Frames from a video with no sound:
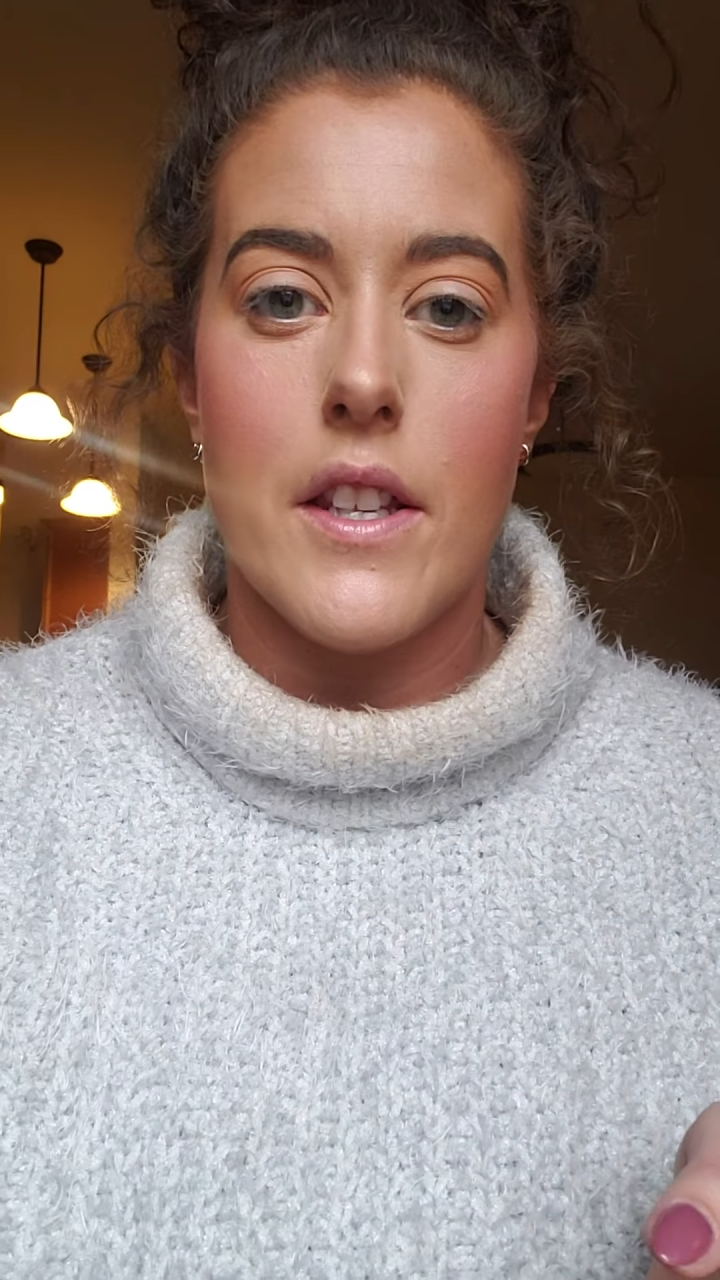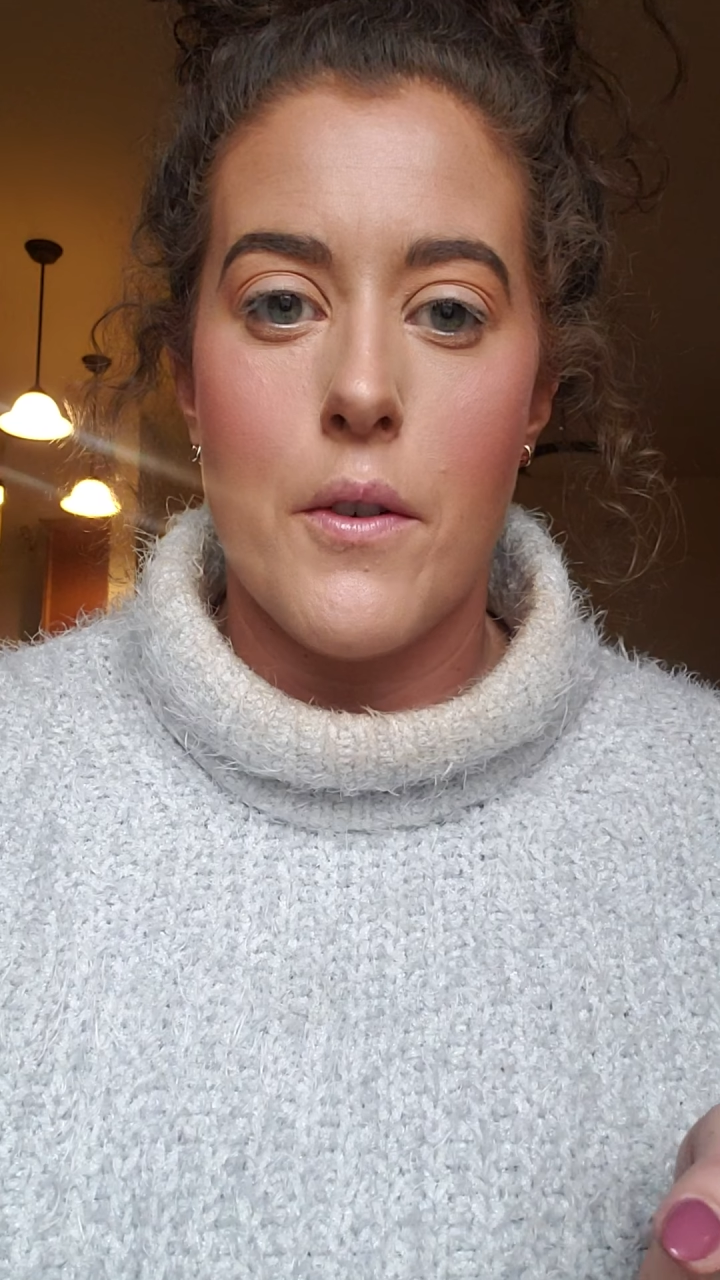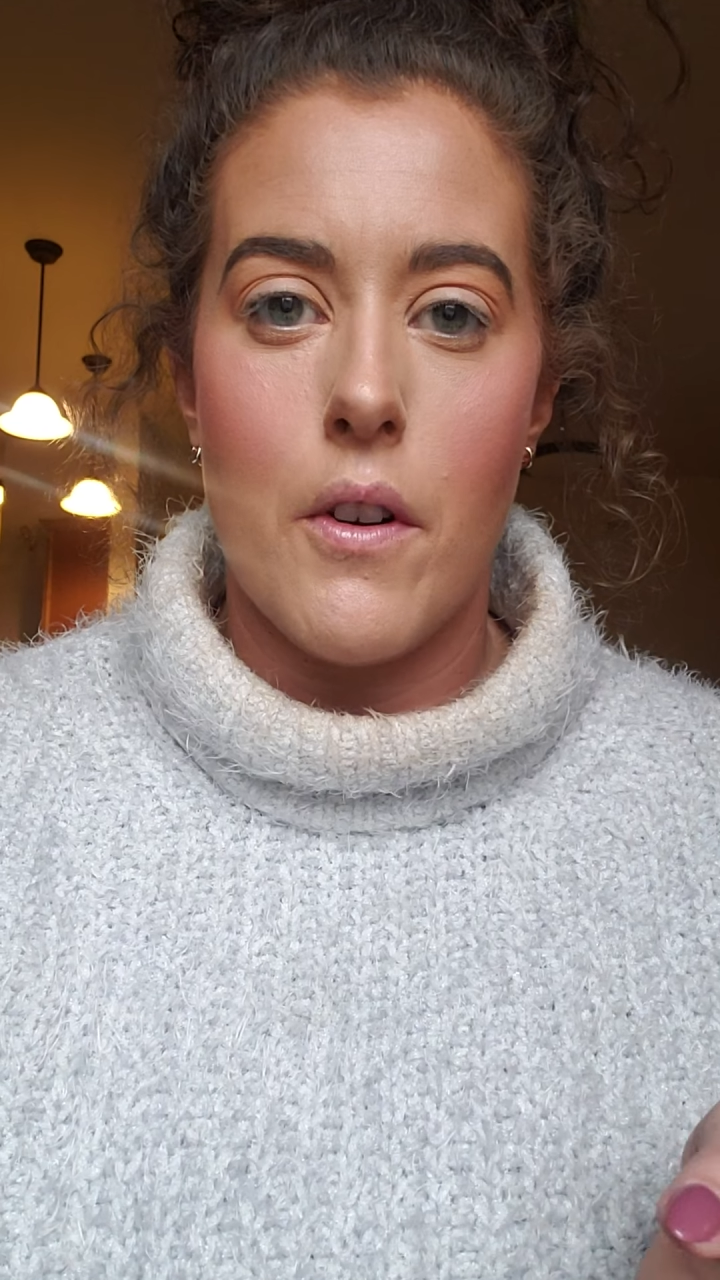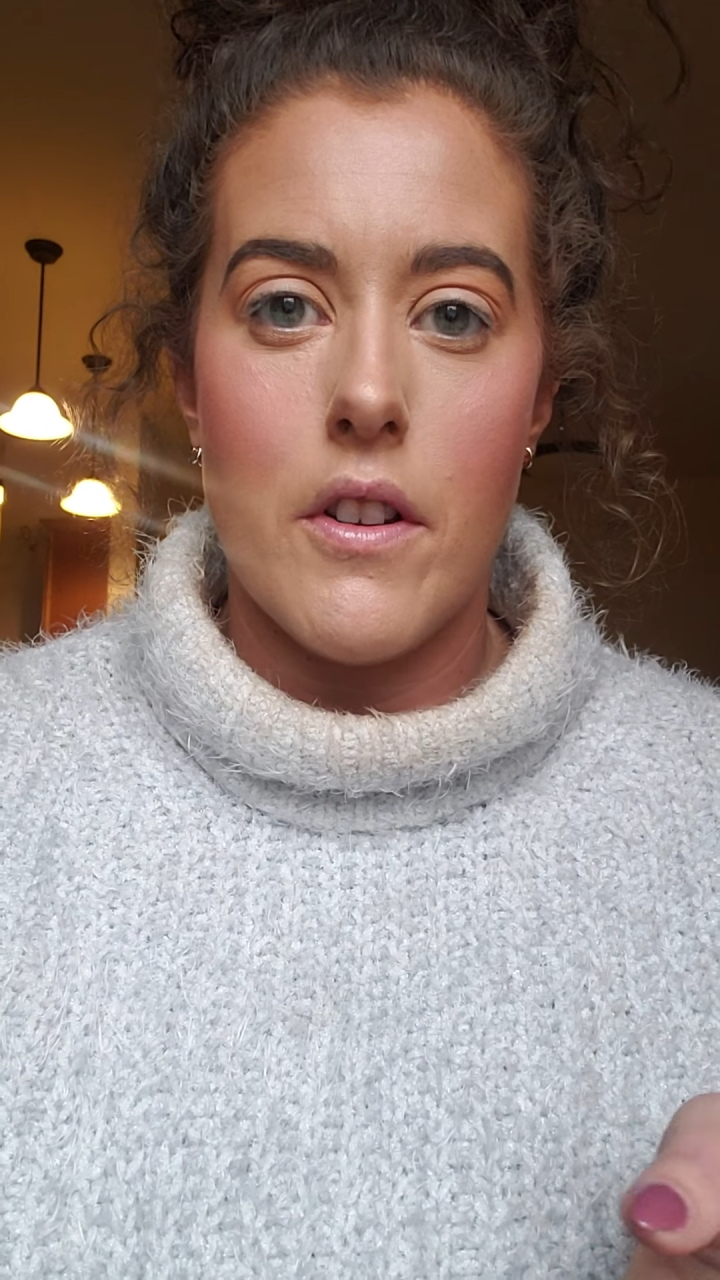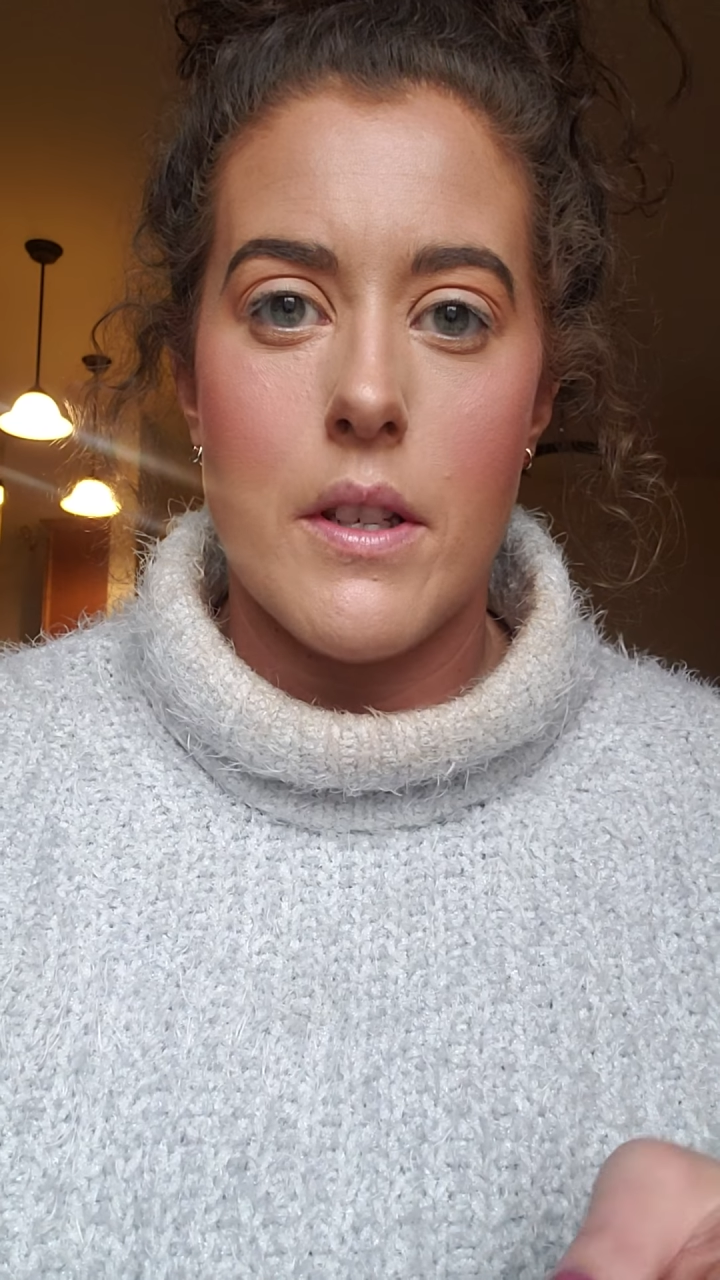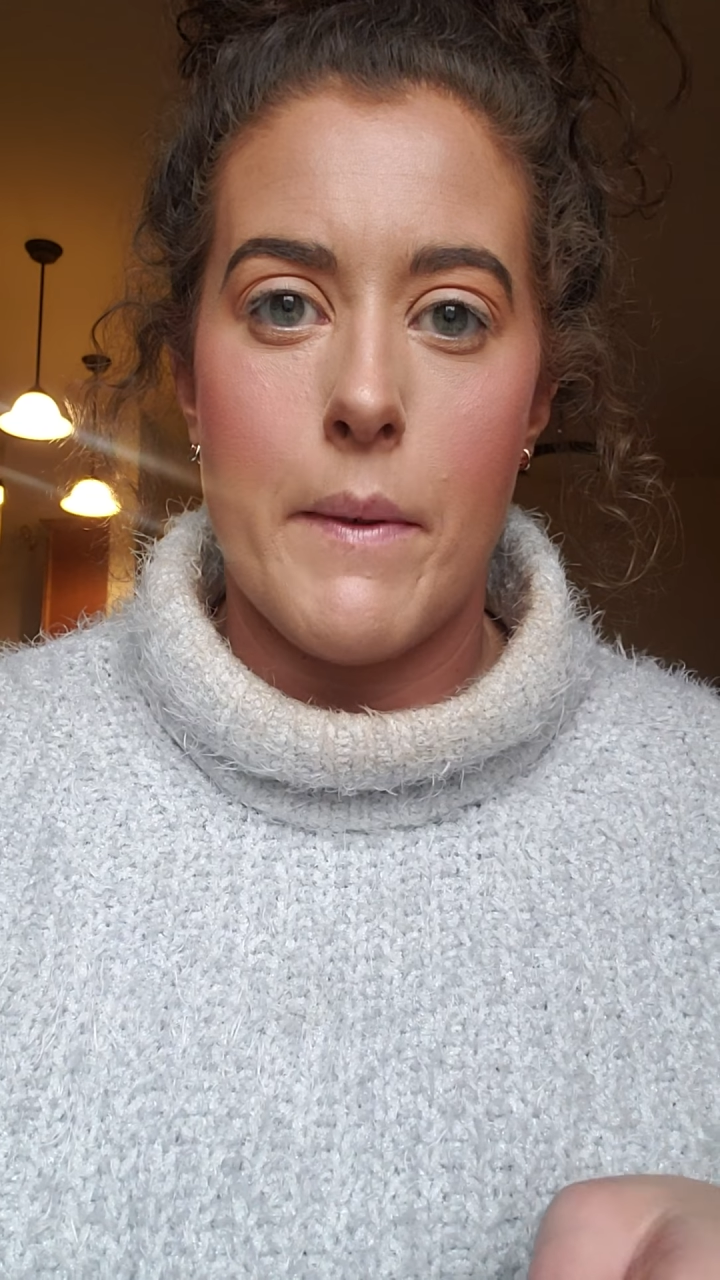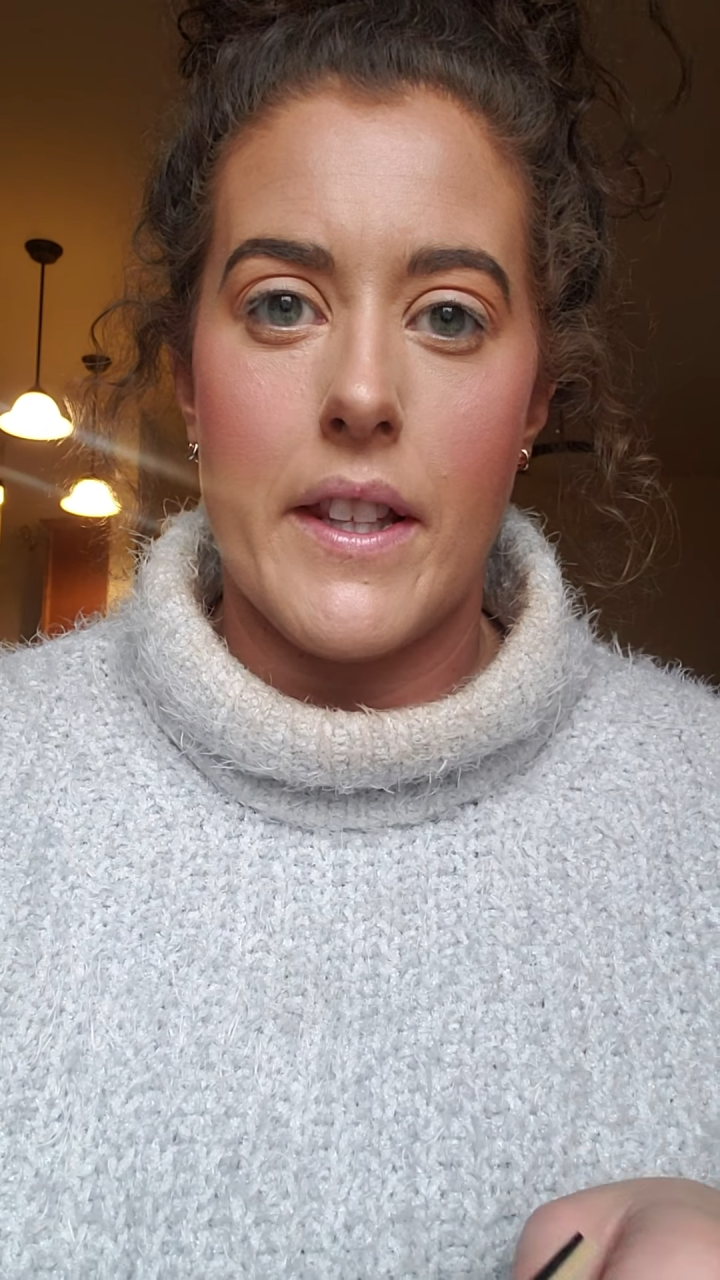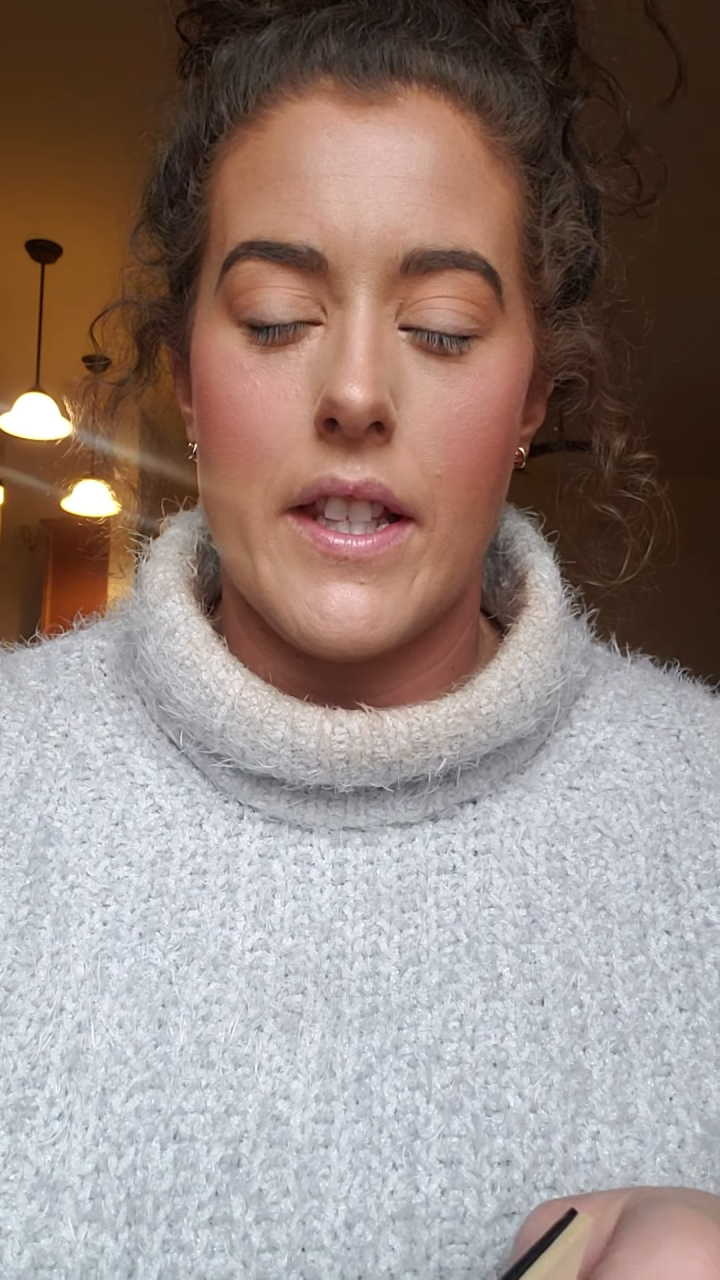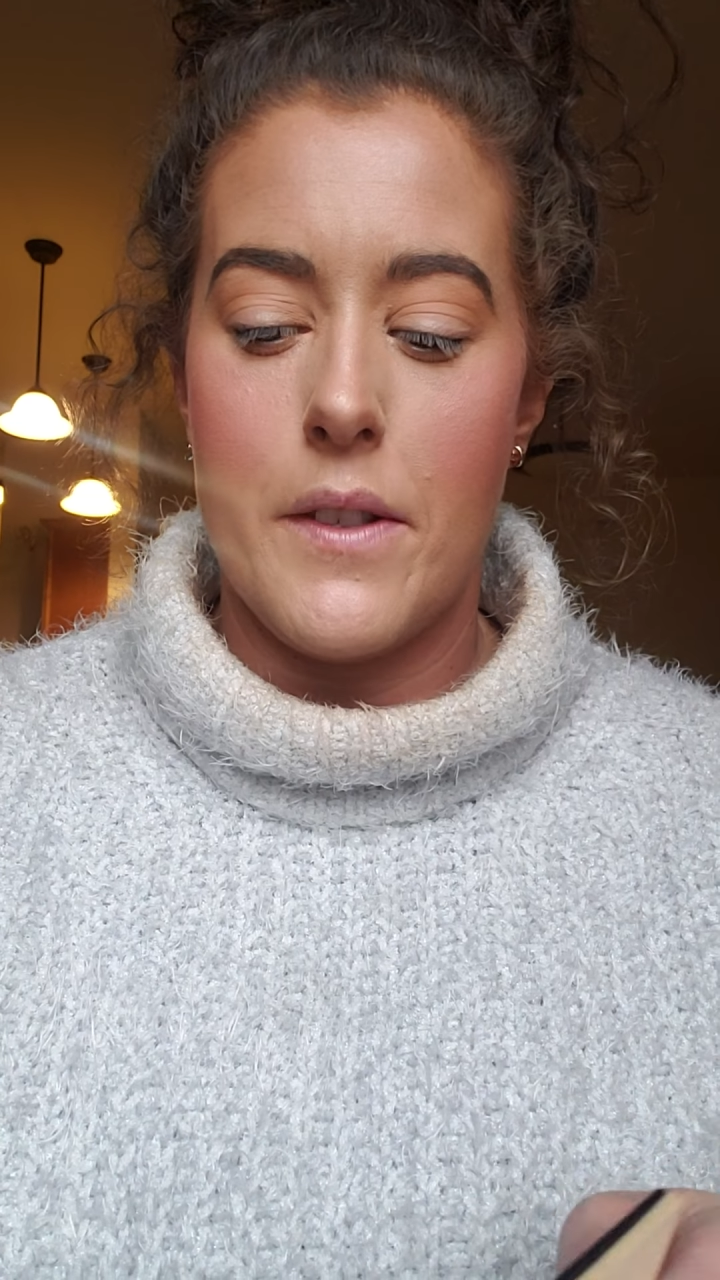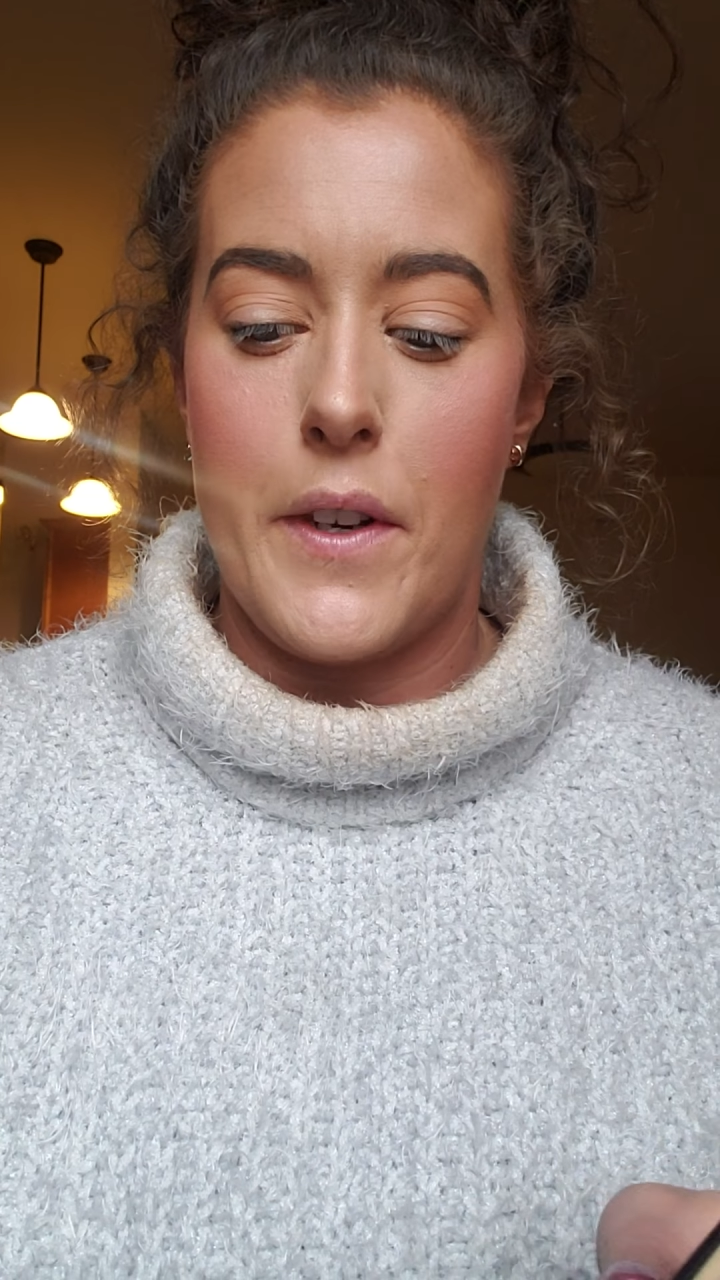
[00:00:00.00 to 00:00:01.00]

in order to make these